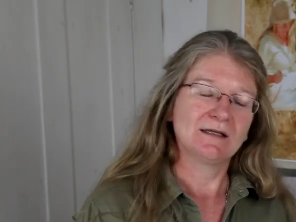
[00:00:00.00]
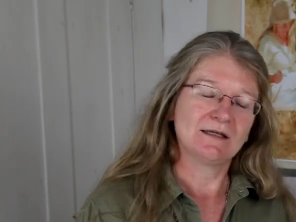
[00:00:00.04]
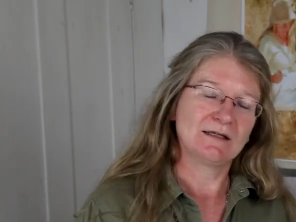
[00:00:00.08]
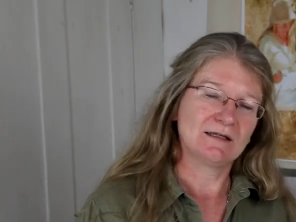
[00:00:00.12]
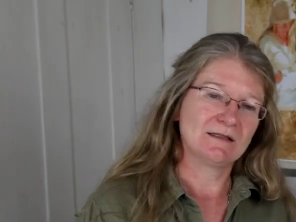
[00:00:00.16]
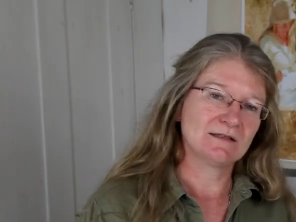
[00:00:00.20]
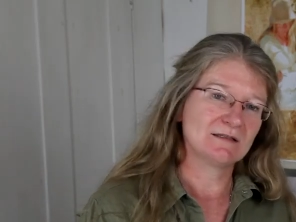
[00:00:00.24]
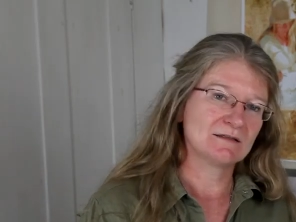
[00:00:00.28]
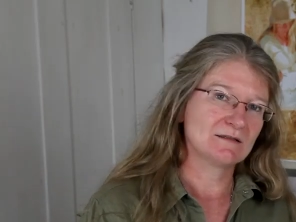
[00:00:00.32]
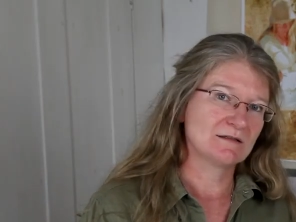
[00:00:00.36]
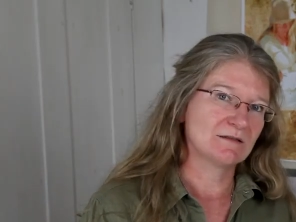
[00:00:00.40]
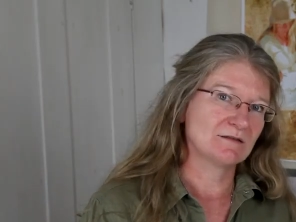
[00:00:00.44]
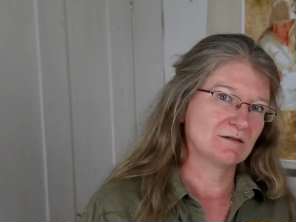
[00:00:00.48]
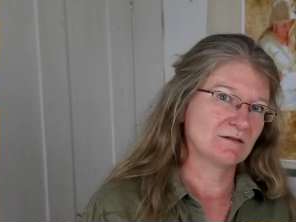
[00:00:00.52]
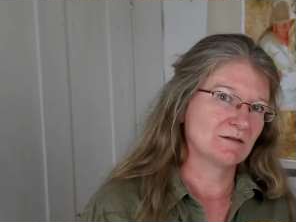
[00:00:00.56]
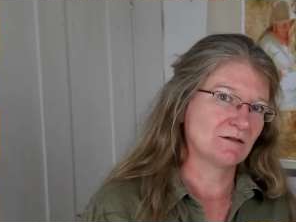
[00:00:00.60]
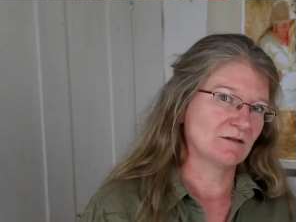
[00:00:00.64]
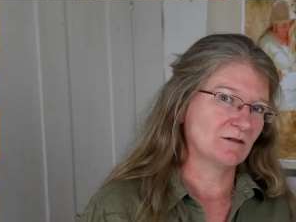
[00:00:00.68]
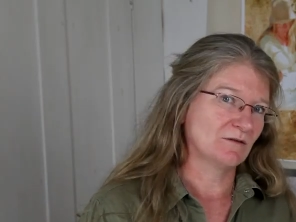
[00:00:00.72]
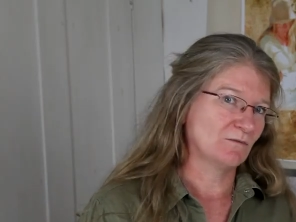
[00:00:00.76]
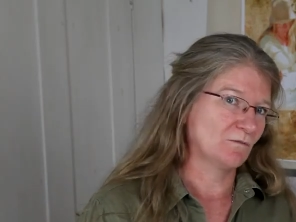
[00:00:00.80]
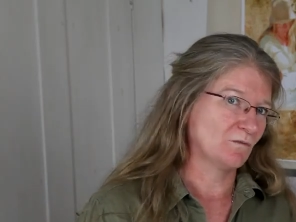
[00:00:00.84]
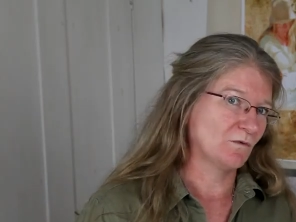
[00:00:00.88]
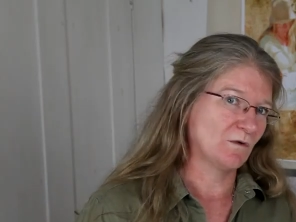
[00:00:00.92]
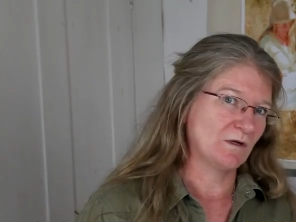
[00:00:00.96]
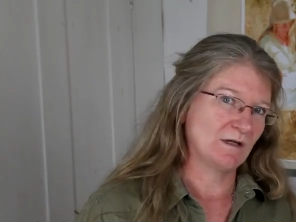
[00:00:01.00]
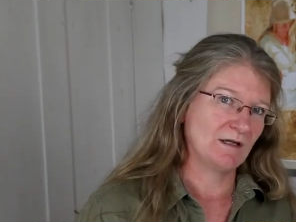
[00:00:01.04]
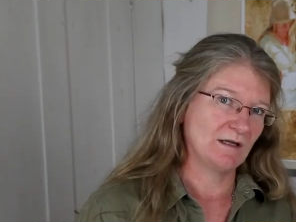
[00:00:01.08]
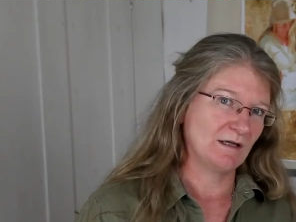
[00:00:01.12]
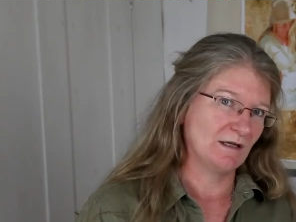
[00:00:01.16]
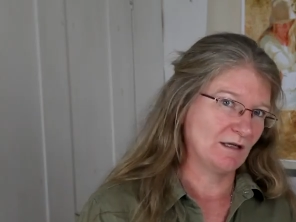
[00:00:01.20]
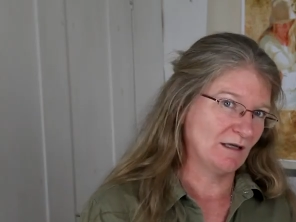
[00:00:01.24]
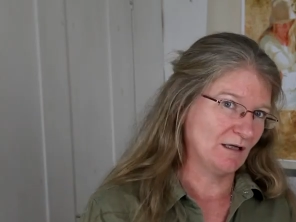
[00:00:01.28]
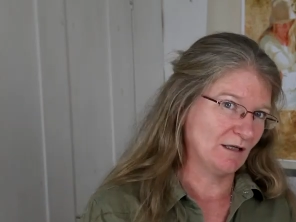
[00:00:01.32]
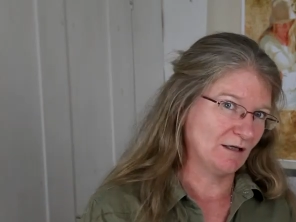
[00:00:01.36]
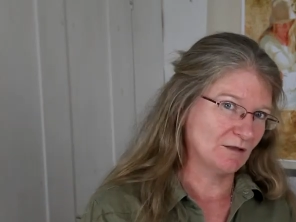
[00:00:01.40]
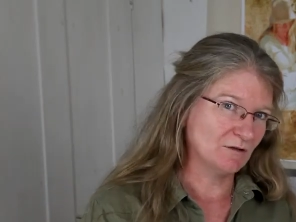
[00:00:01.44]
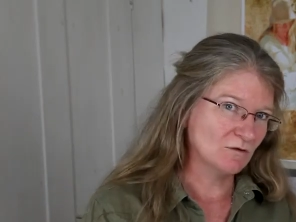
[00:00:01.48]
is that
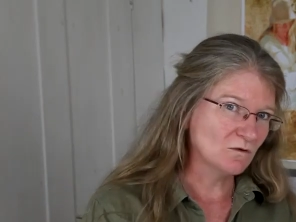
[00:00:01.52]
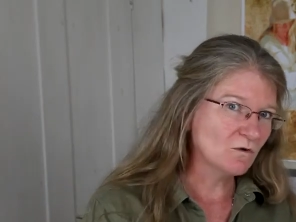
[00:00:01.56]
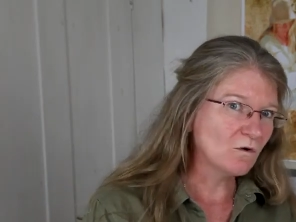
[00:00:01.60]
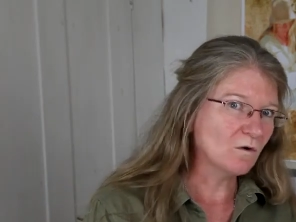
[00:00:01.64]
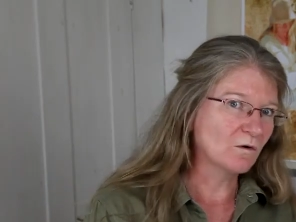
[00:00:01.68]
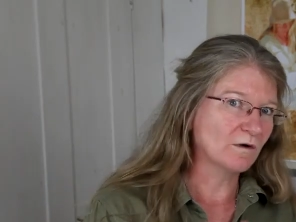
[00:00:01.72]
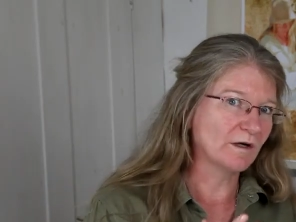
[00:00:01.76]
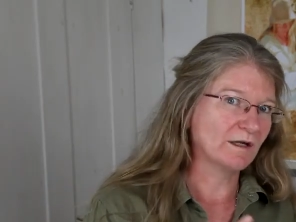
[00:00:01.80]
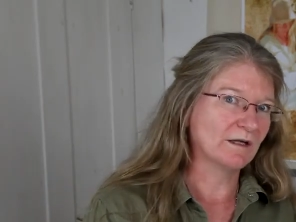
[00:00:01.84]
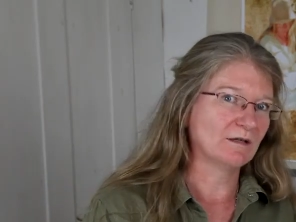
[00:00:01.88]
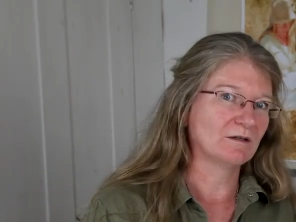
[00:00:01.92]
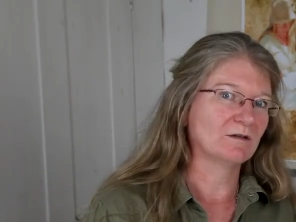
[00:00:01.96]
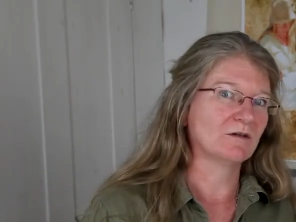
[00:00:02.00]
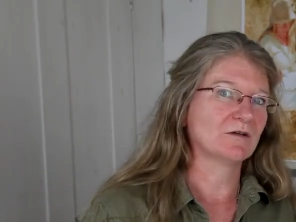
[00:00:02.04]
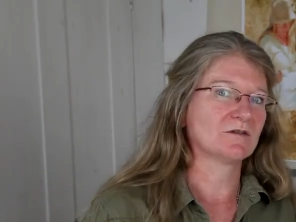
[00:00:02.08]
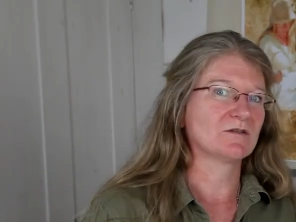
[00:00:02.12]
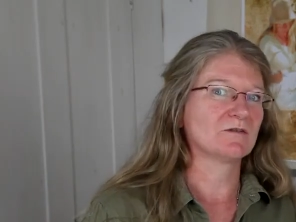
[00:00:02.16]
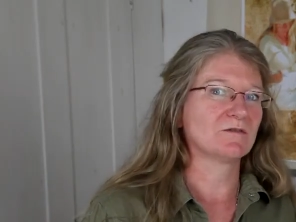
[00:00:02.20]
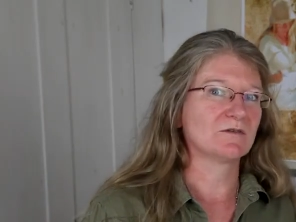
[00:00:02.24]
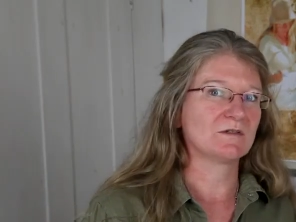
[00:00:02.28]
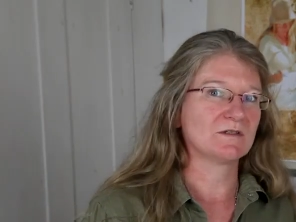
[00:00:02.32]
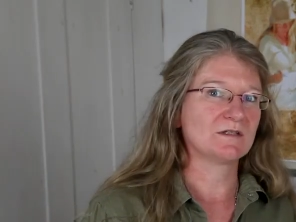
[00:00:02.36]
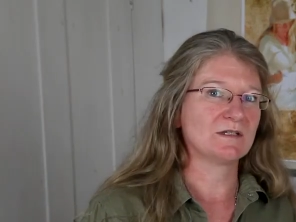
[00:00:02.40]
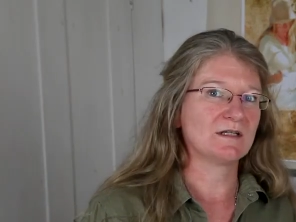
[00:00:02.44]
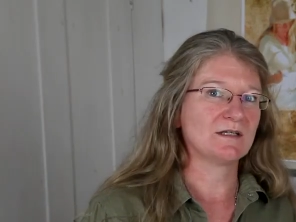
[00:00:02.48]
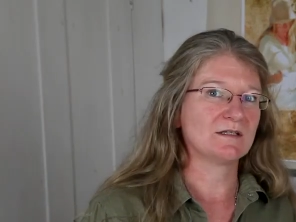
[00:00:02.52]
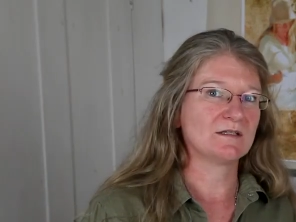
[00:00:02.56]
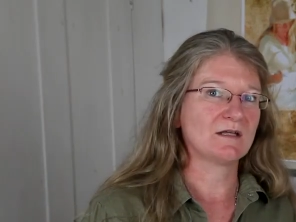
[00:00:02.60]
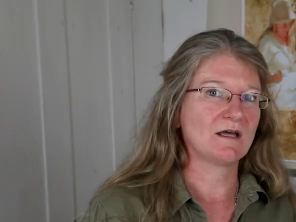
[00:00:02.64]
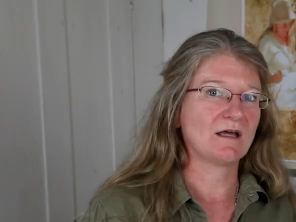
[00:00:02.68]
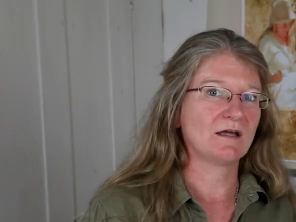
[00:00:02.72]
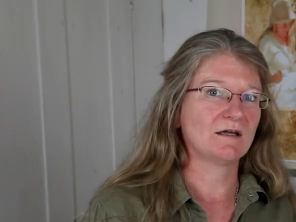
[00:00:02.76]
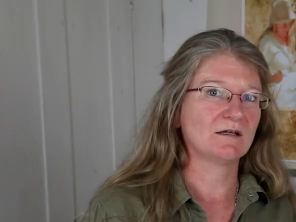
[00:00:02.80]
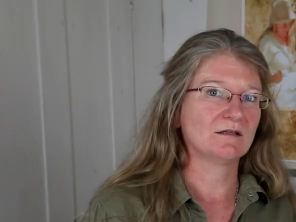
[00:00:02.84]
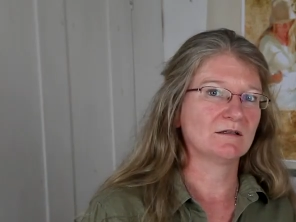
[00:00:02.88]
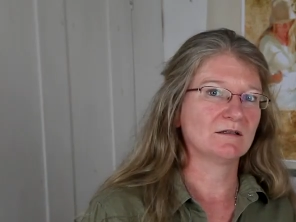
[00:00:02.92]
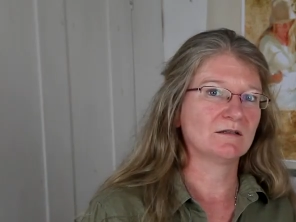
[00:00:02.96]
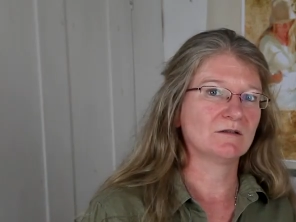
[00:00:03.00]
we're ignoring a lot of the
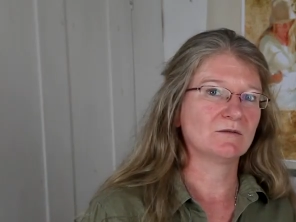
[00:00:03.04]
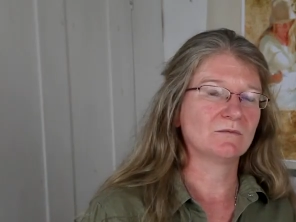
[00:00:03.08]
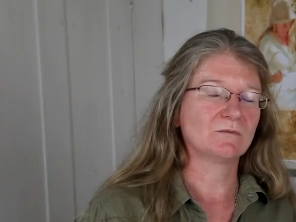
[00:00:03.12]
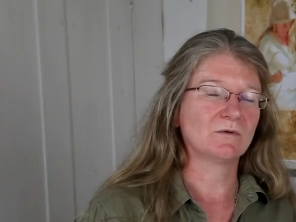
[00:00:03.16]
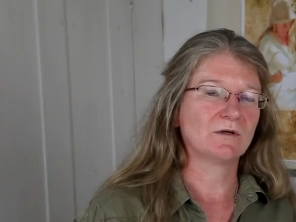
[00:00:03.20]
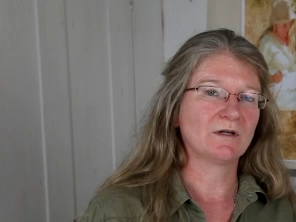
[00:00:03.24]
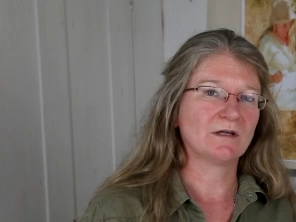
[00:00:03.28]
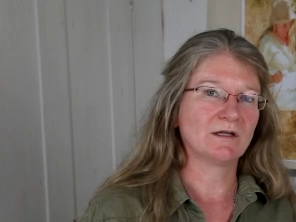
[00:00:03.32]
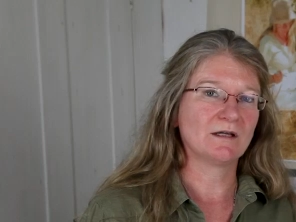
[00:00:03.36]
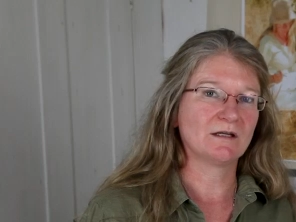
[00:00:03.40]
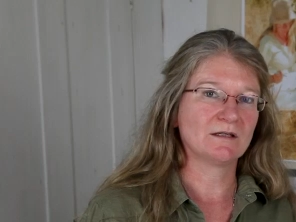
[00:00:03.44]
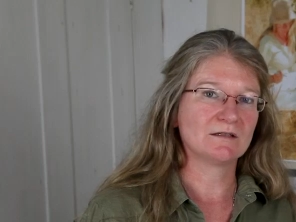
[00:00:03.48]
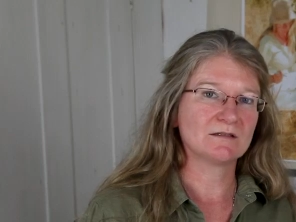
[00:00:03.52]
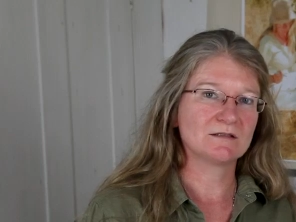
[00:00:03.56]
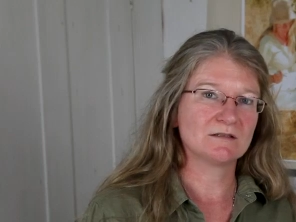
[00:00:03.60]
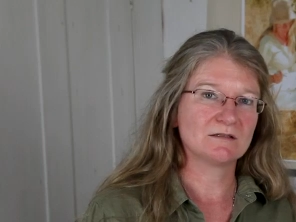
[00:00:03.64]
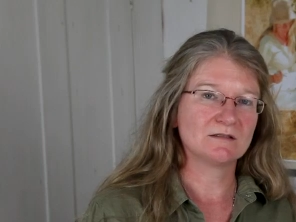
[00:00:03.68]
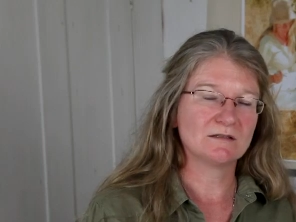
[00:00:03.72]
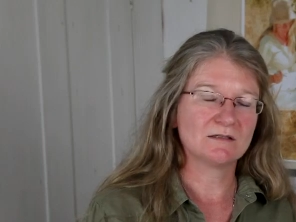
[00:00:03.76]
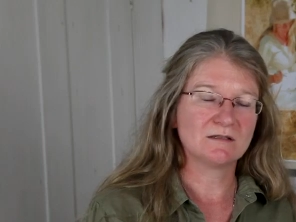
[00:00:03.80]
detail, we're